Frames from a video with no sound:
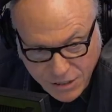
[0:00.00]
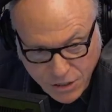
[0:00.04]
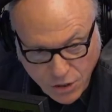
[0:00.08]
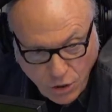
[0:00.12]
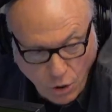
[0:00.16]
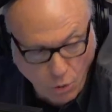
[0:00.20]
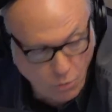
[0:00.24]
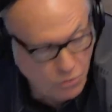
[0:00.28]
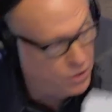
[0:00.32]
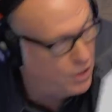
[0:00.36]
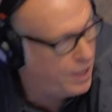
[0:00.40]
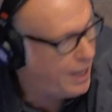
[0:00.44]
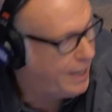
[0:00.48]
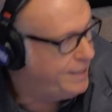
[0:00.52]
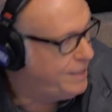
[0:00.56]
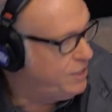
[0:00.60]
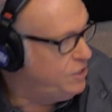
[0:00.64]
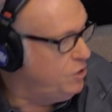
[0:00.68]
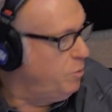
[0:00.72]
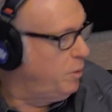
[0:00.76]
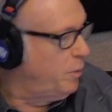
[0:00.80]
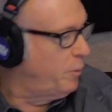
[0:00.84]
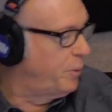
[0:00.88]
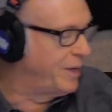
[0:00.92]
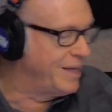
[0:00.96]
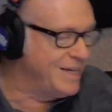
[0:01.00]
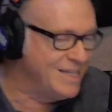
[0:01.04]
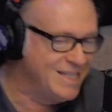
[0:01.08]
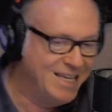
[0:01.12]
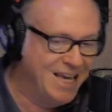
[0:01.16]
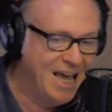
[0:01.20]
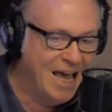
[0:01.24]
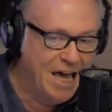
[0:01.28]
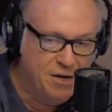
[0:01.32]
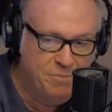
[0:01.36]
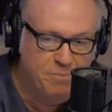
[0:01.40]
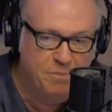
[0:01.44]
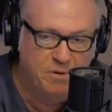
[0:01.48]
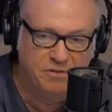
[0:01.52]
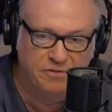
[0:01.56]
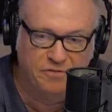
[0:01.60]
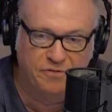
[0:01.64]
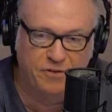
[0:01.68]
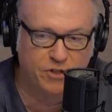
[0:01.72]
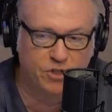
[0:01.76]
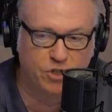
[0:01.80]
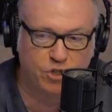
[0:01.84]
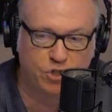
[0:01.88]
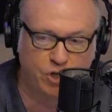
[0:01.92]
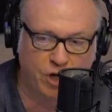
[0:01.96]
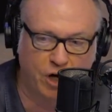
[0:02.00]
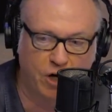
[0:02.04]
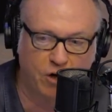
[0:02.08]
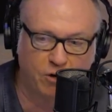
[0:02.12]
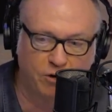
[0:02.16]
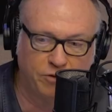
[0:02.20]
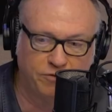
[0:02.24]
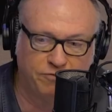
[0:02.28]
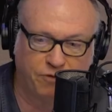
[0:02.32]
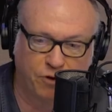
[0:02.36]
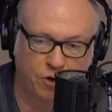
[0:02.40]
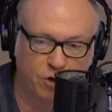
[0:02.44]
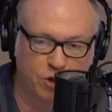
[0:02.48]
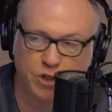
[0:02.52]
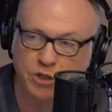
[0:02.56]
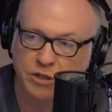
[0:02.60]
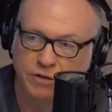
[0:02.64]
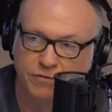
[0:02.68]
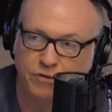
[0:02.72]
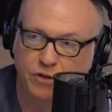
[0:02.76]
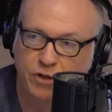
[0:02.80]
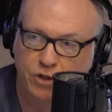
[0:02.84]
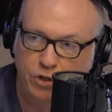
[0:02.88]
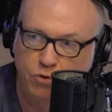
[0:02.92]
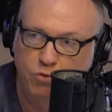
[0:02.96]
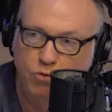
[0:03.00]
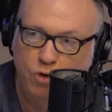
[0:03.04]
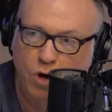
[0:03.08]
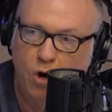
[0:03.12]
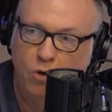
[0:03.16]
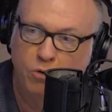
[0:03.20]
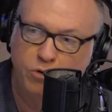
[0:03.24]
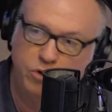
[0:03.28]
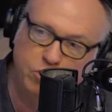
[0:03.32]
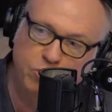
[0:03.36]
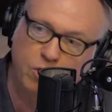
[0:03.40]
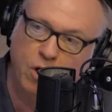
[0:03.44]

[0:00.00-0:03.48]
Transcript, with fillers: know that. I didn't know we were getting the Edmund Fitzgerald version of the Hugo, you